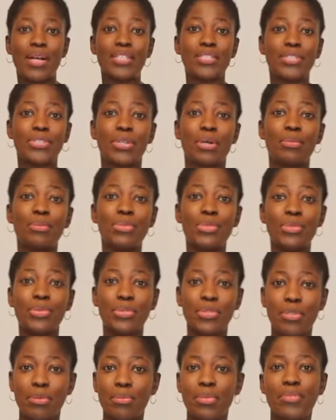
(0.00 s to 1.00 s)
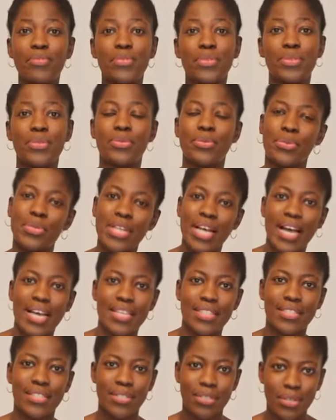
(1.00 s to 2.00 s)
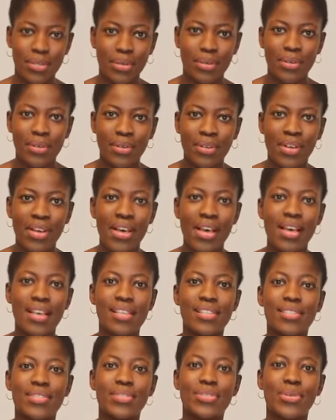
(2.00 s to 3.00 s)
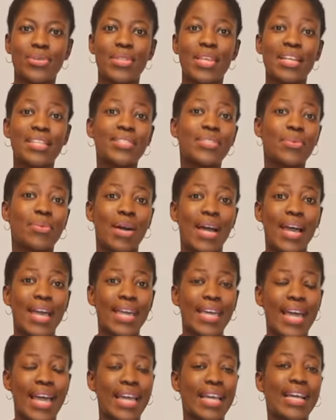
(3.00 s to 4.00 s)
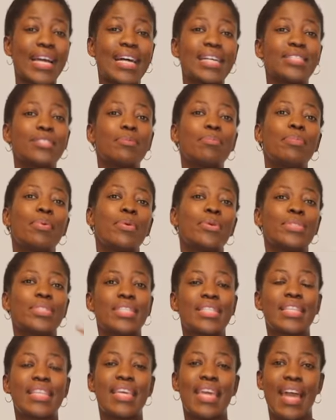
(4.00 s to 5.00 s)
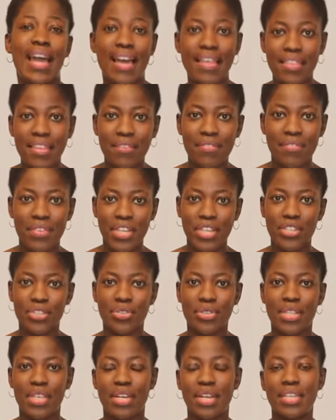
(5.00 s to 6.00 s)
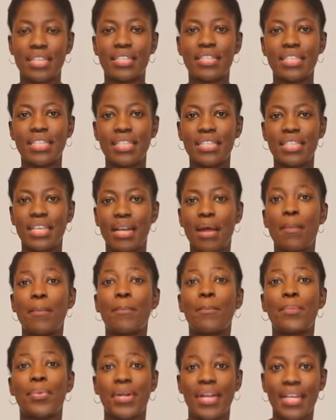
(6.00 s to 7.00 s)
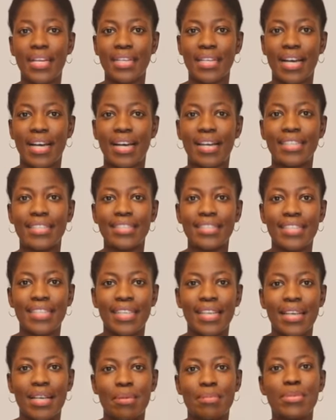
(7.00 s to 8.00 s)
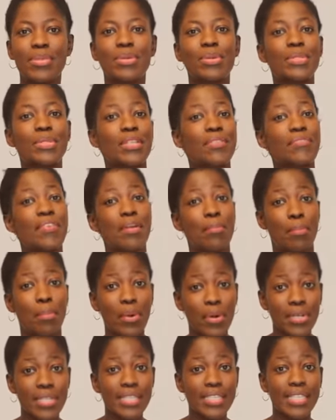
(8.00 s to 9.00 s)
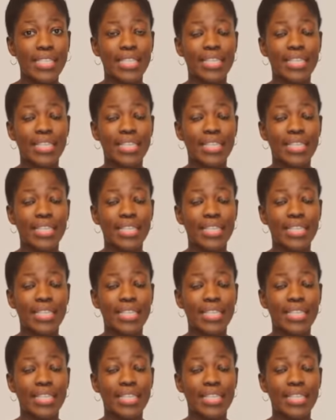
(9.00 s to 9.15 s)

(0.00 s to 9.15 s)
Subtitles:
want Tom to know before you guys know. So that's why I can't post the other video that I did that I'm pregnant, because if I post